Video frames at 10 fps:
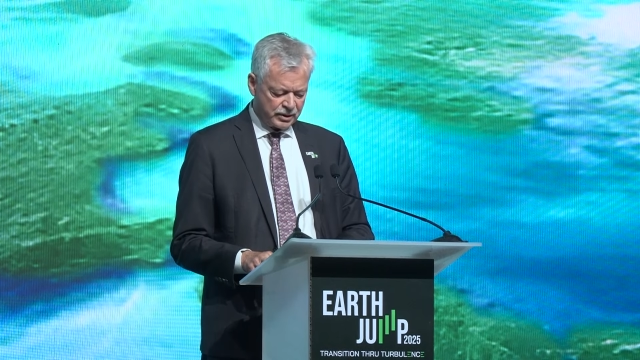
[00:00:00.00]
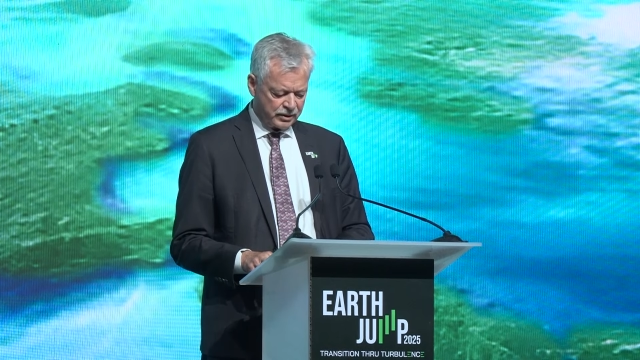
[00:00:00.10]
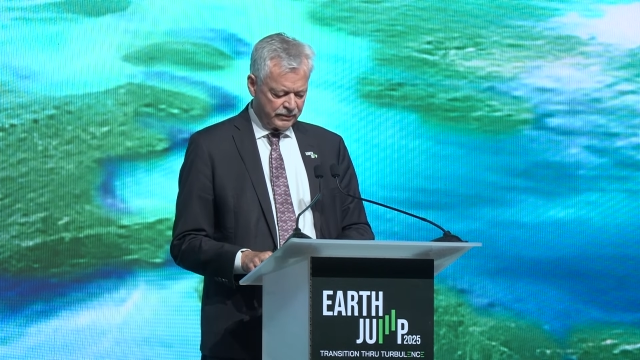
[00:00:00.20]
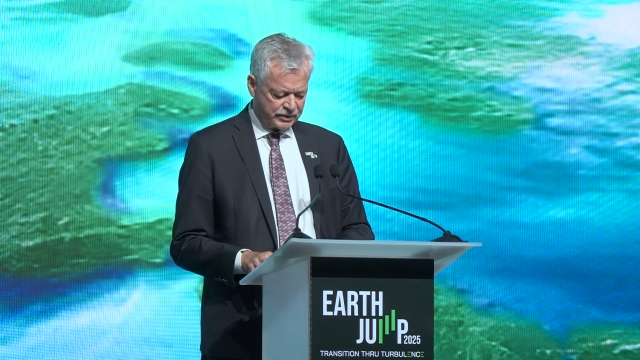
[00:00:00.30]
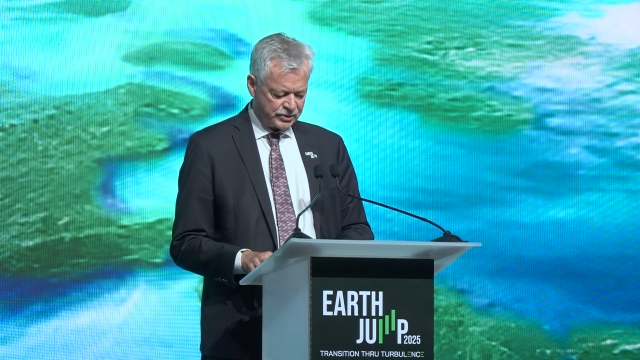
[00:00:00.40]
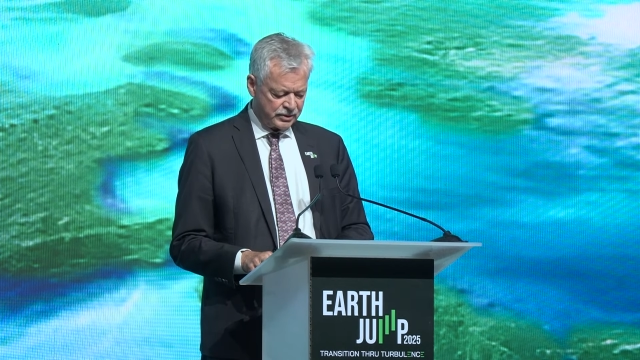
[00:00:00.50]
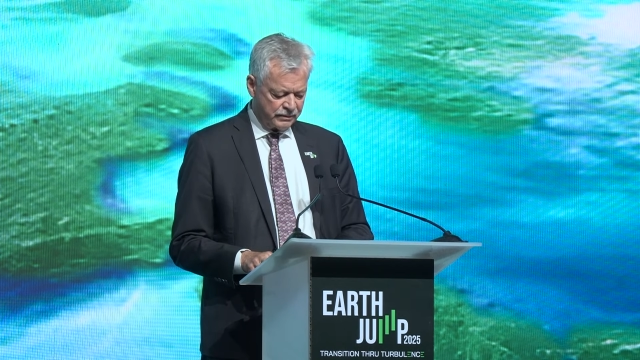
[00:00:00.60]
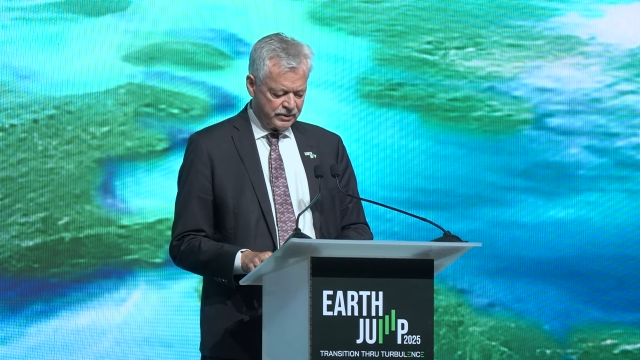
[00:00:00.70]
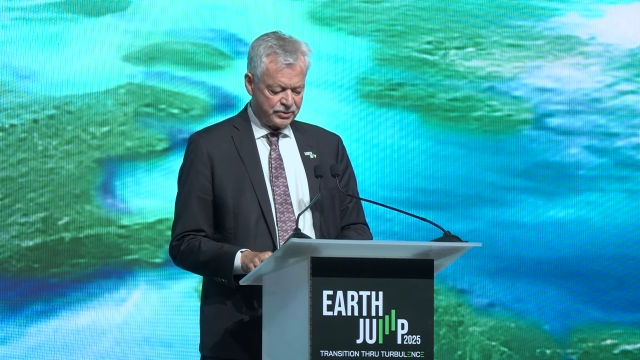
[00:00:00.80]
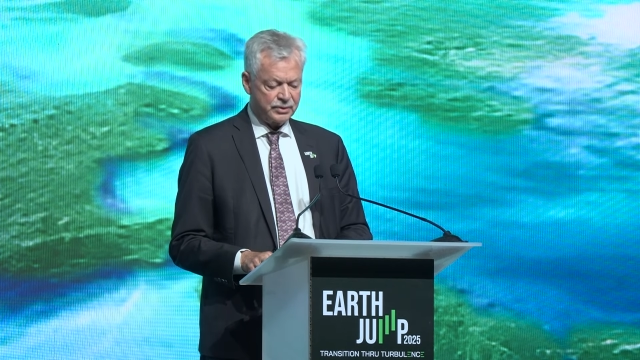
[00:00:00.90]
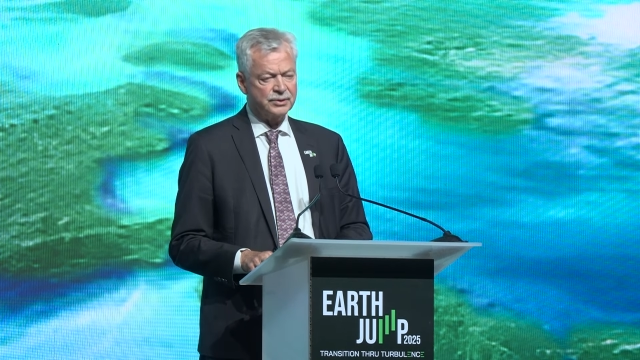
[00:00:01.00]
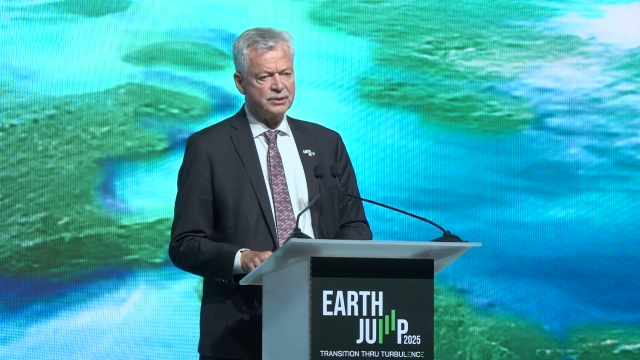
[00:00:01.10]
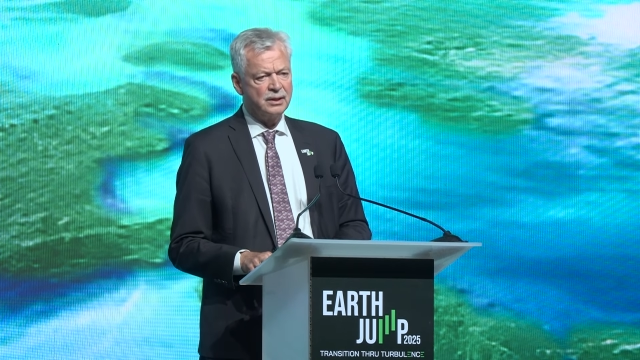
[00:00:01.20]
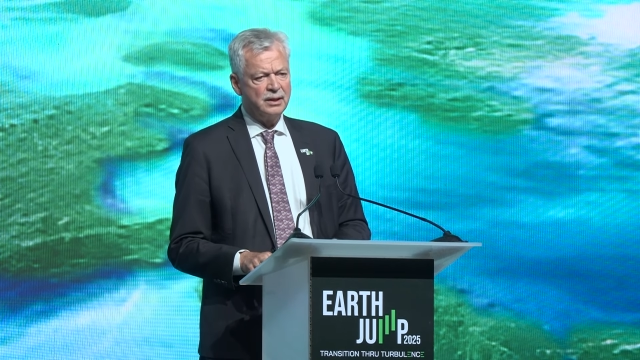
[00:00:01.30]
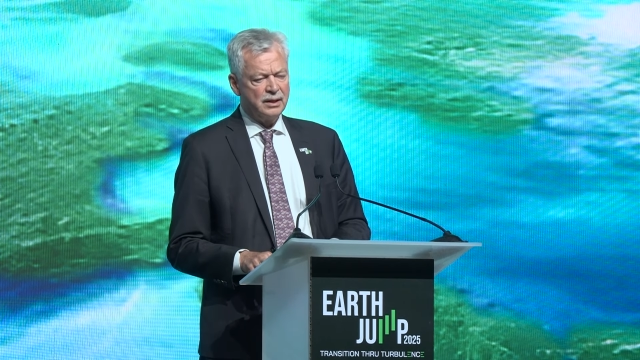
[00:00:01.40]
emissions,
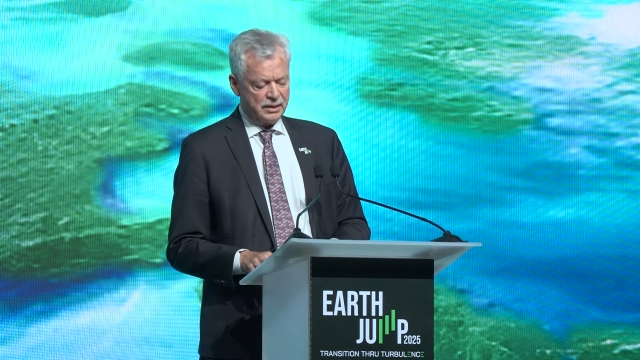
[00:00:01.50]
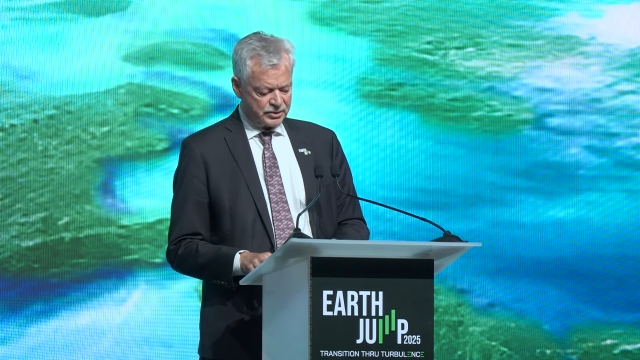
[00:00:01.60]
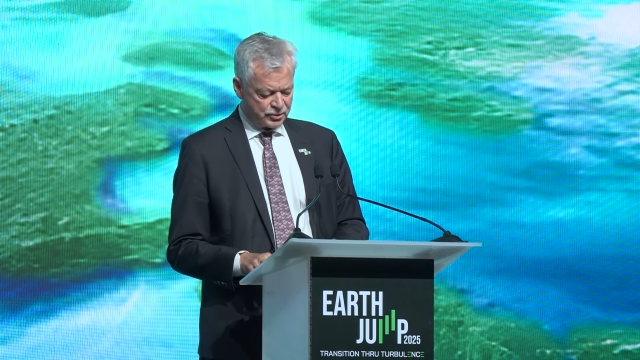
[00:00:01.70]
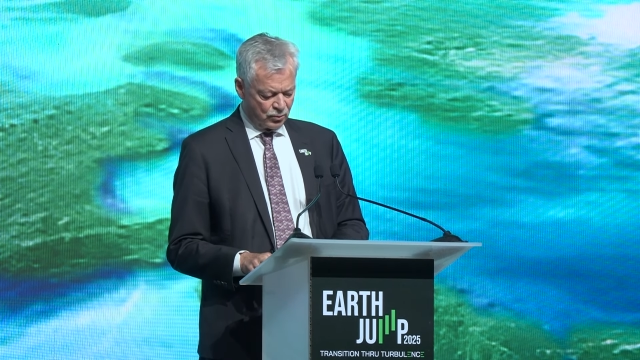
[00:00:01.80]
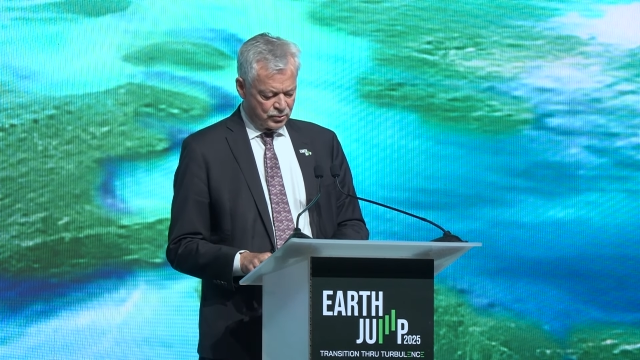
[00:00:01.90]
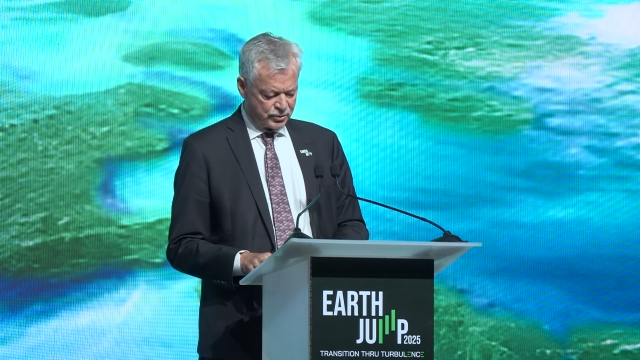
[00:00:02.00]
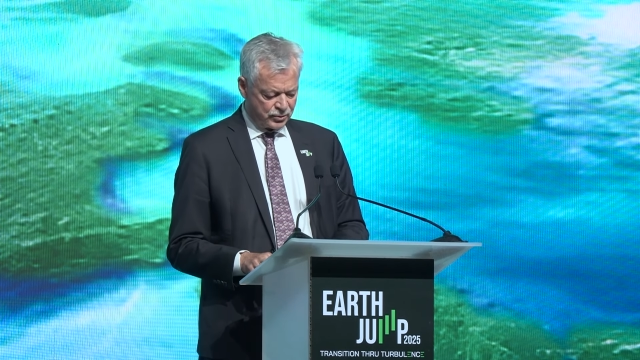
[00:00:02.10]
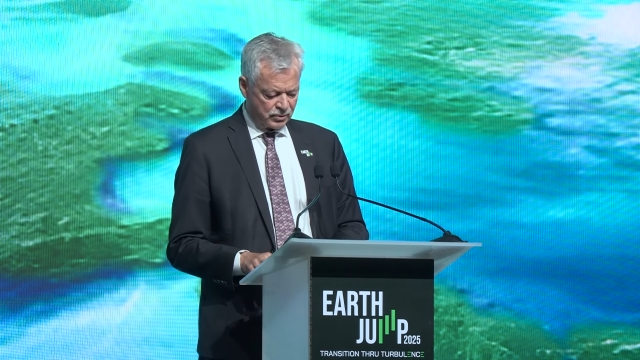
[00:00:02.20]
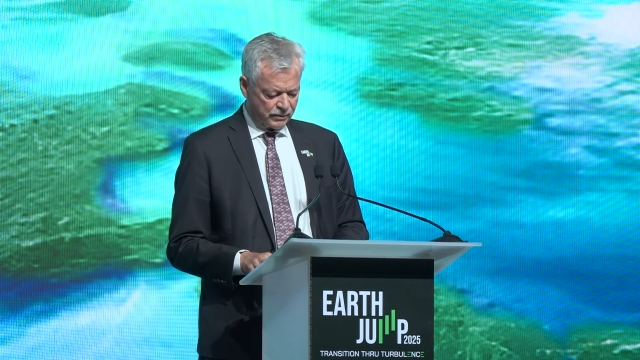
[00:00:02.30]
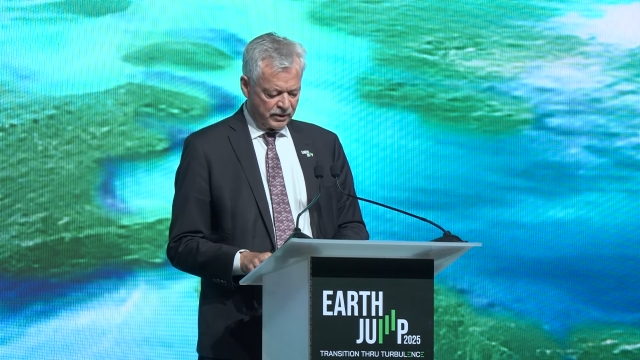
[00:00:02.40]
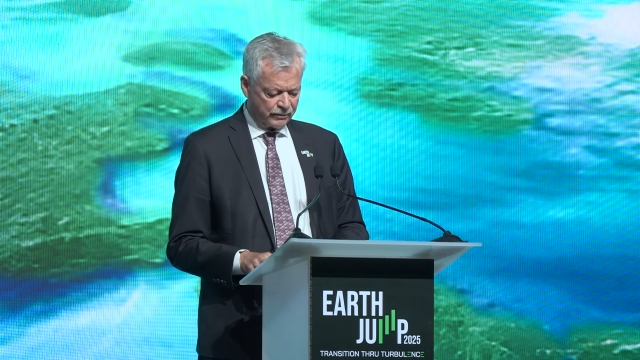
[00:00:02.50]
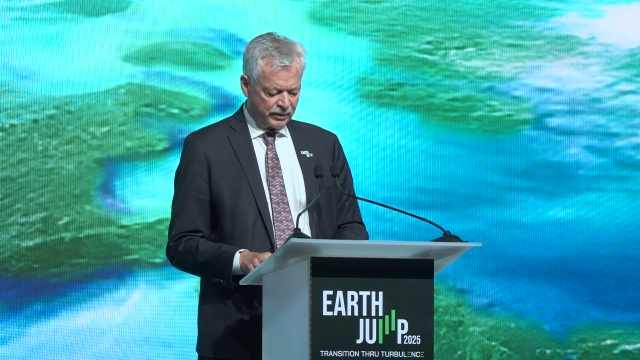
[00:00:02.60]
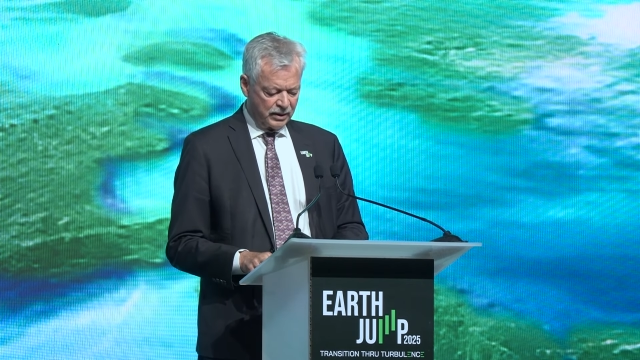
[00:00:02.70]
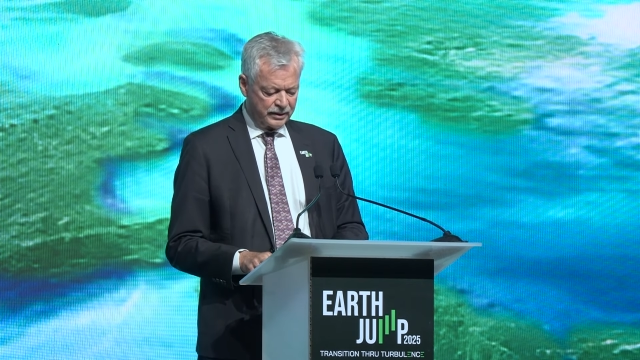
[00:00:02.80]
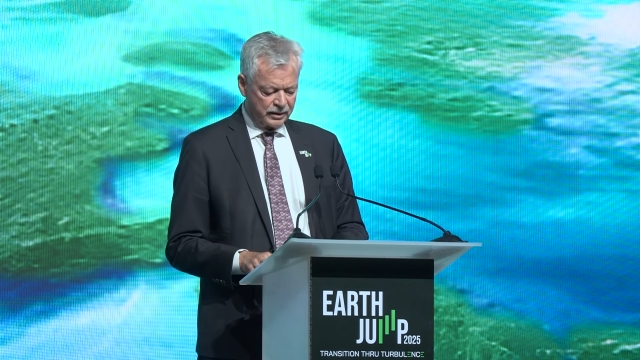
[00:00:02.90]
it's also about
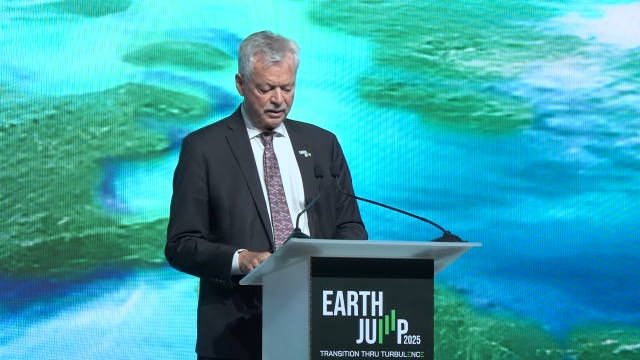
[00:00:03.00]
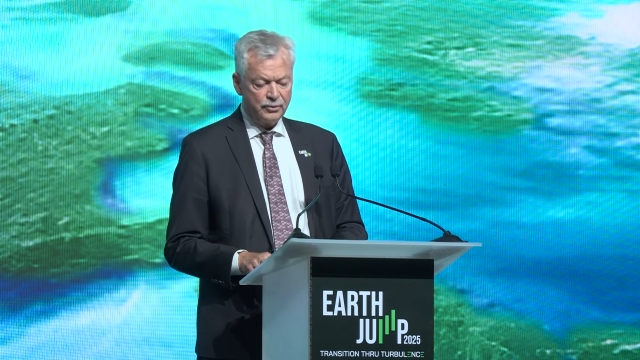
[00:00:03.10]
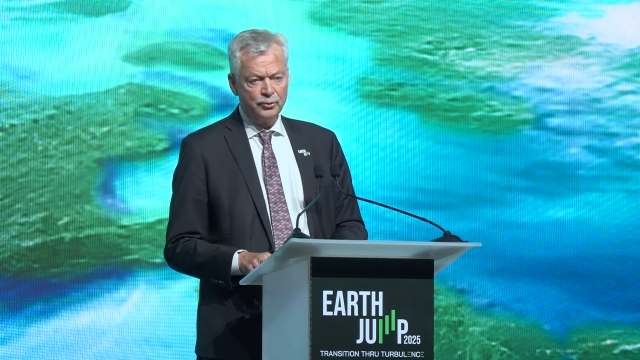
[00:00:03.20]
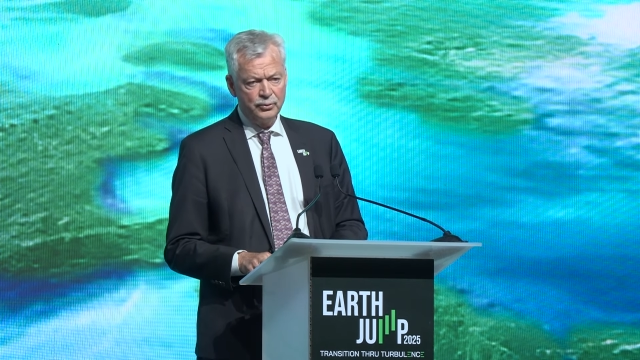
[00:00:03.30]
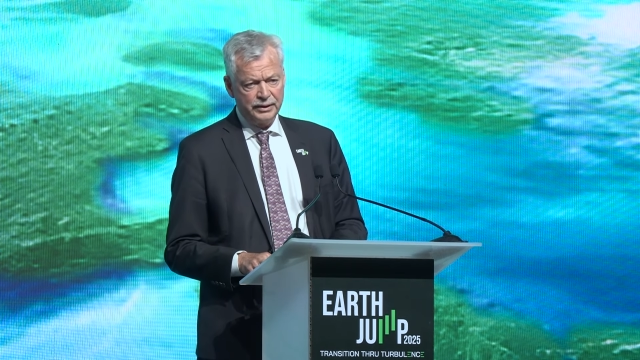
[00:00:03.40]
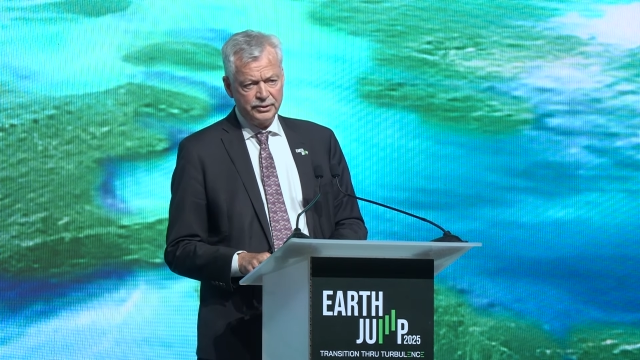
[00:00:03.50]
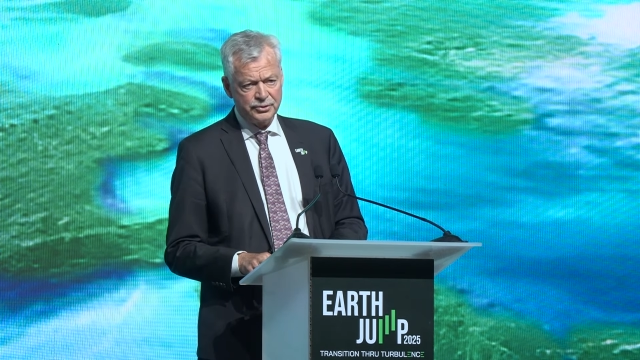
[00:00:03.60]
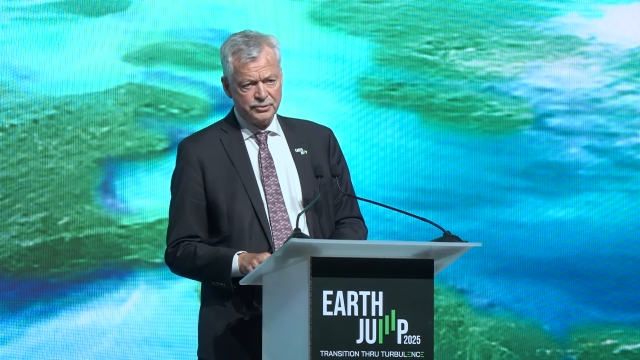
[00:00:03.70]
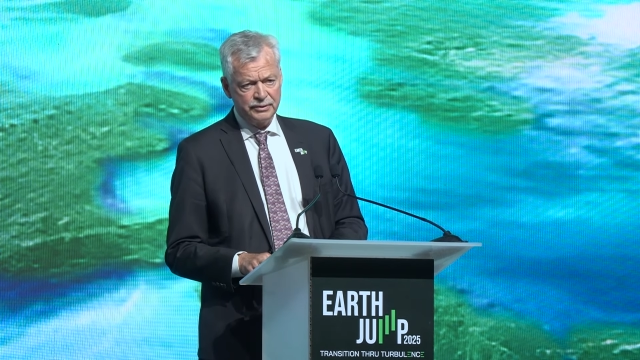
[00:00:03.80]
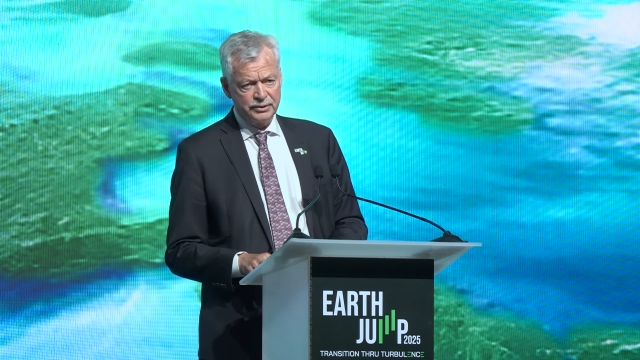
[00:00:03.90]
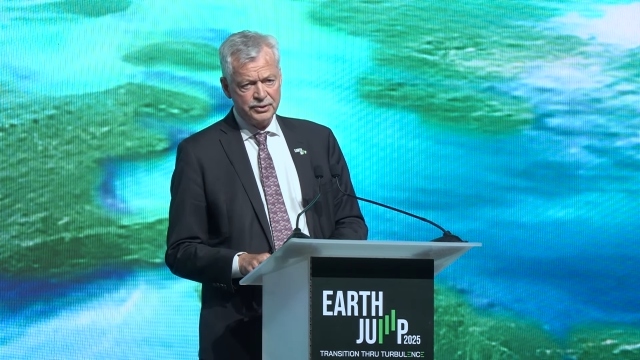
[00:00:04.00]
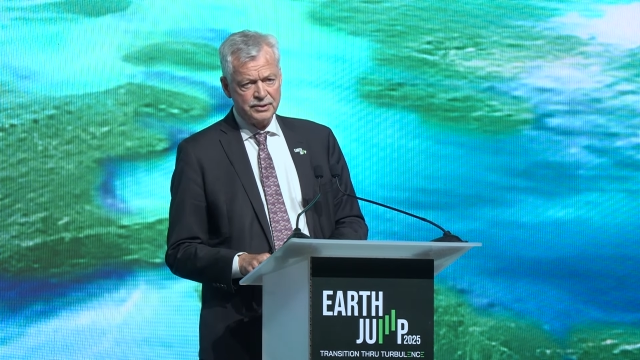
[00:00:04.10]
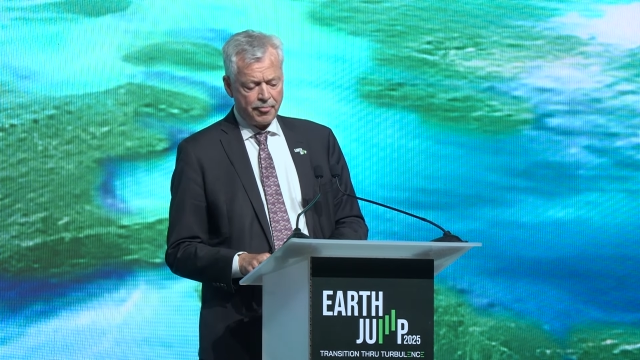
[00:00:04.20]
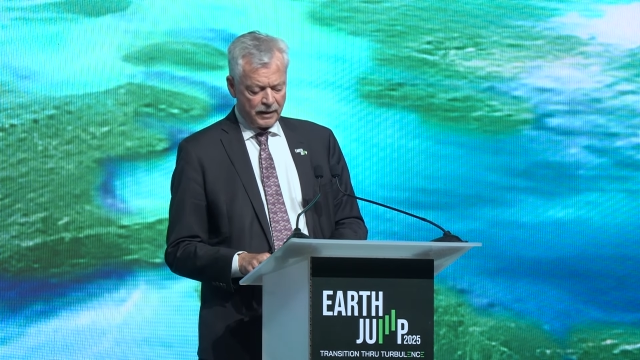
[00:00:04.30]
building new industries